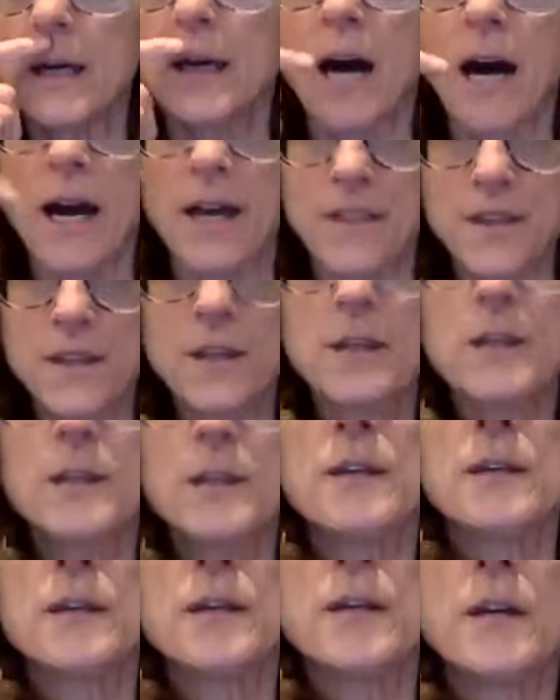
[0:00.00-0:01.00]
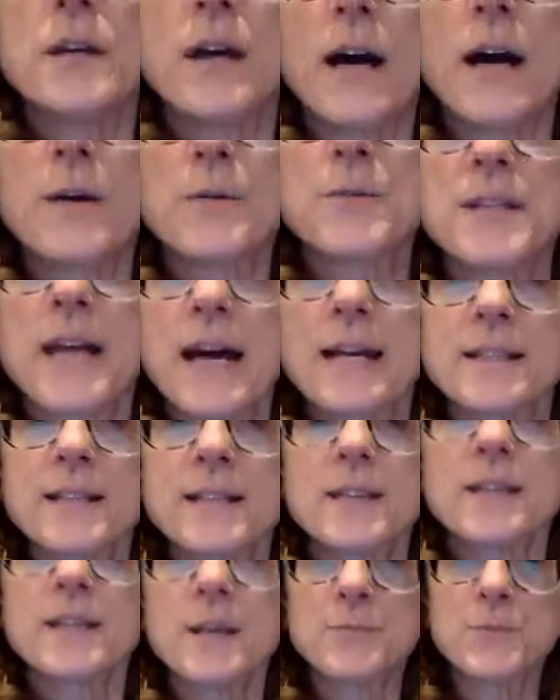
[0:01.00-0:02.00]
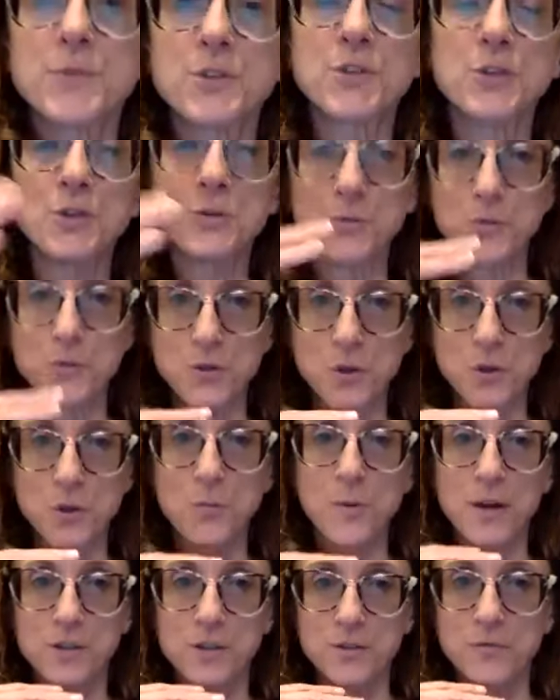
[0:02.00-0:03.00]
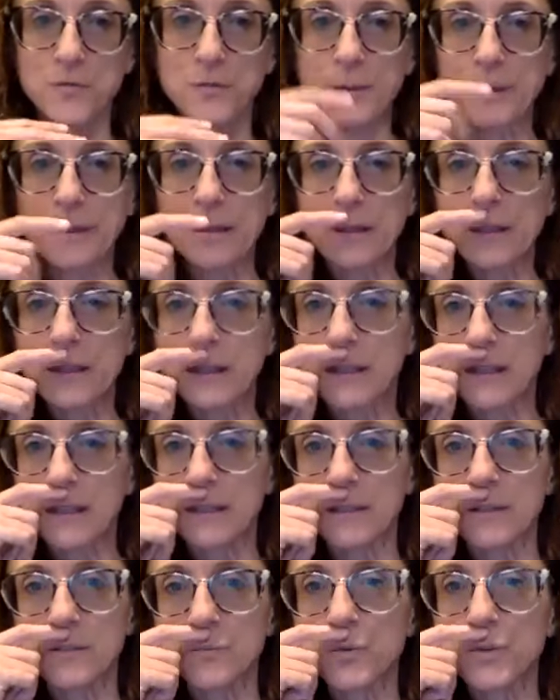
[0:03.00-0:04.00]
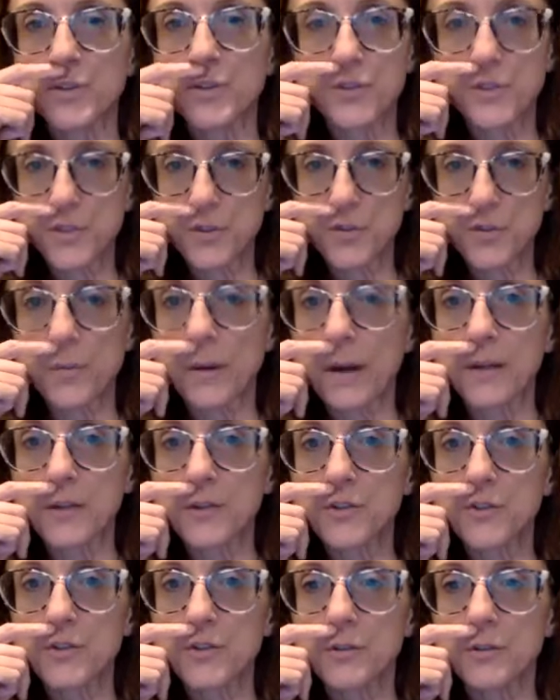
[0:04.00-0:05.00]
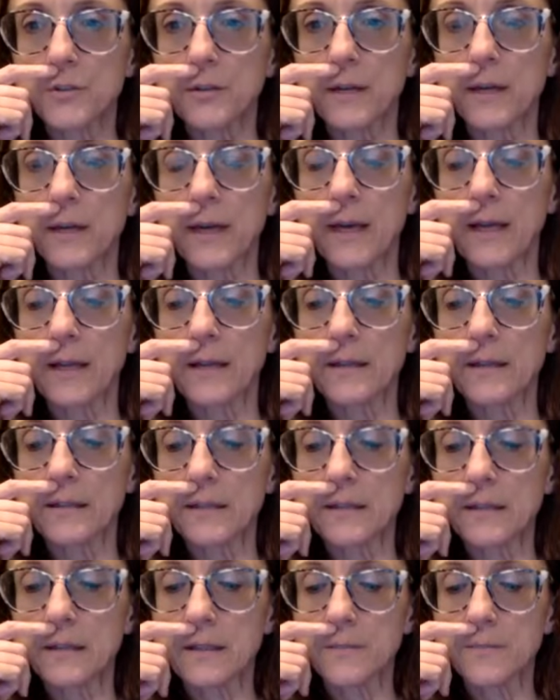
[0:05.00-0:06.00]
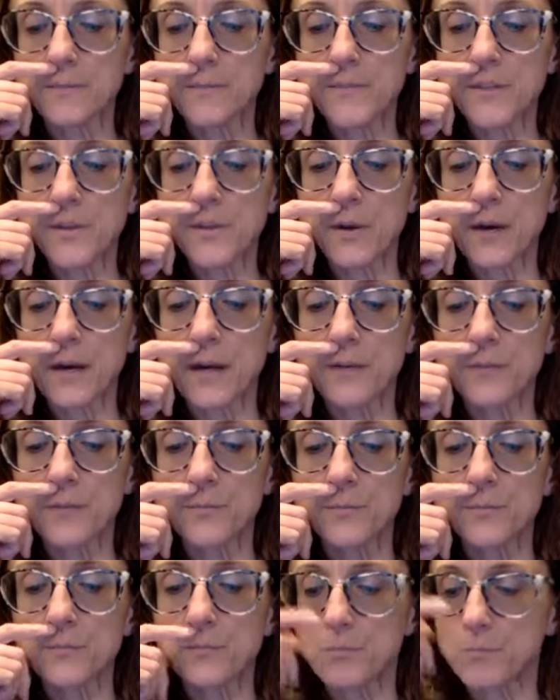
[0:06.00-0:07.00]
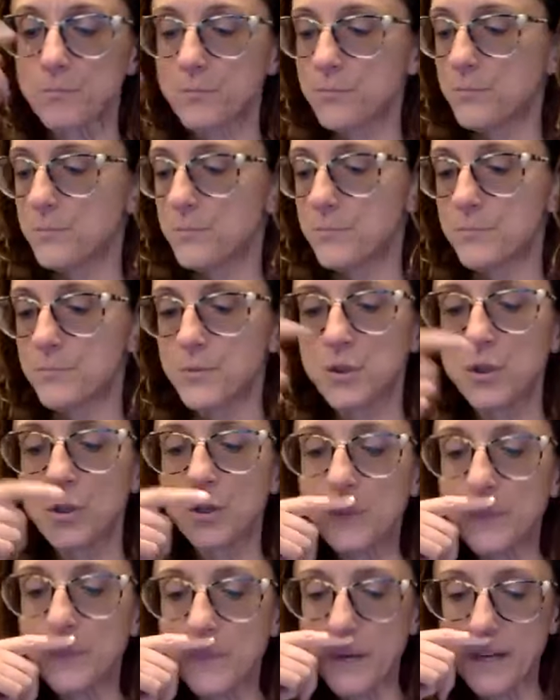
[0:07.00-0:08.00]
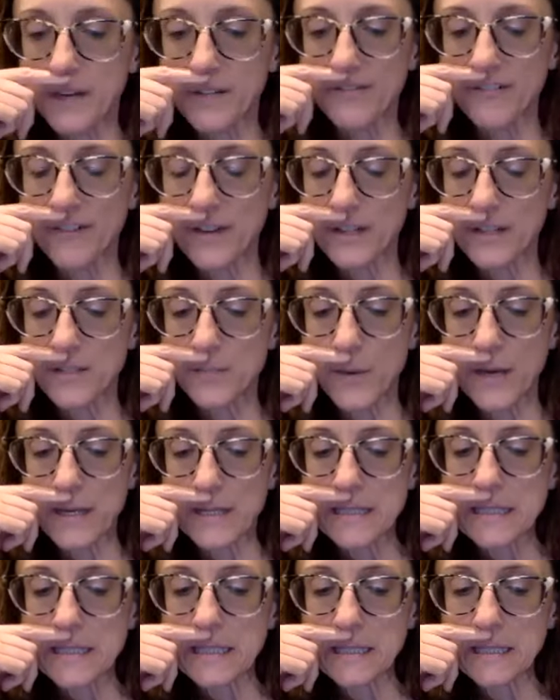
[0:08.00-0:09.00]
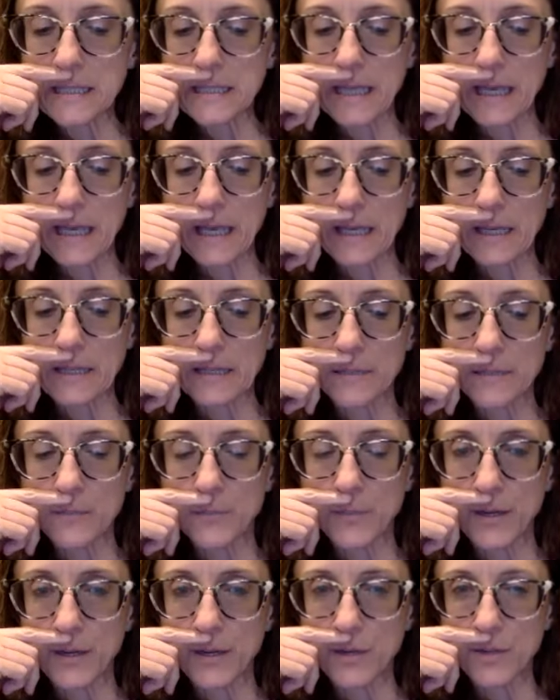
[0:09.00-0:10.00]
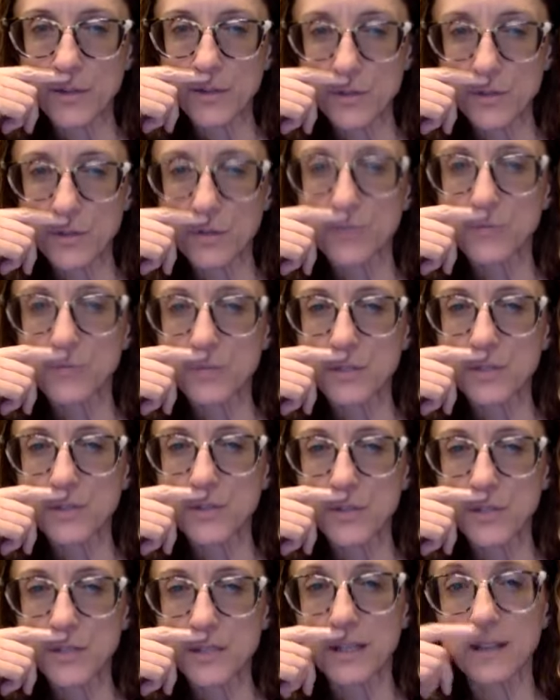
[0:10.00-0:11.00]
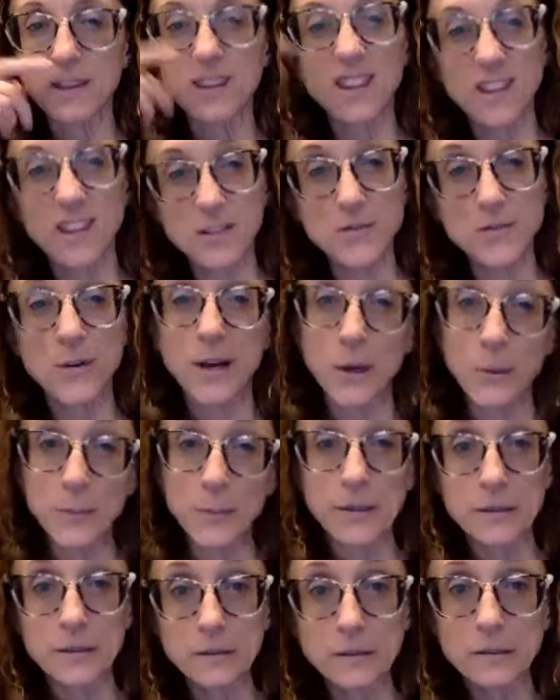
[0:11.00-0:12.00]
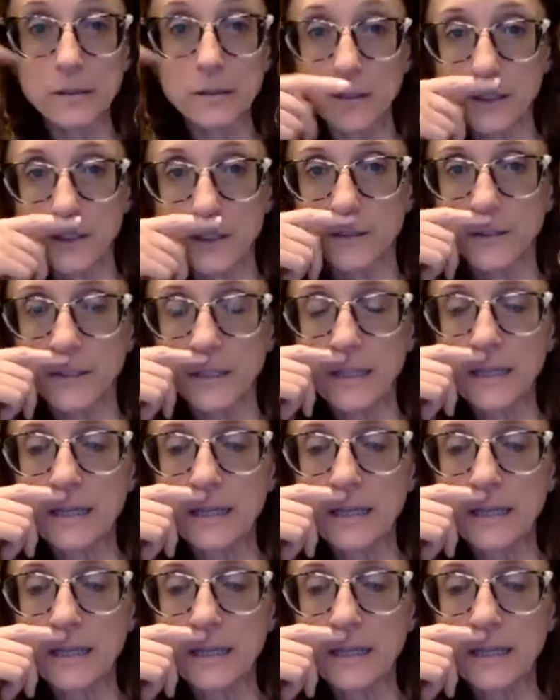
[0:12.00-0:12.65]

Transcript: I think I was asking them to do so much for me. It was too much. And so I took my friend's bracelet and buried the stones and just said, thanks for helping, you know?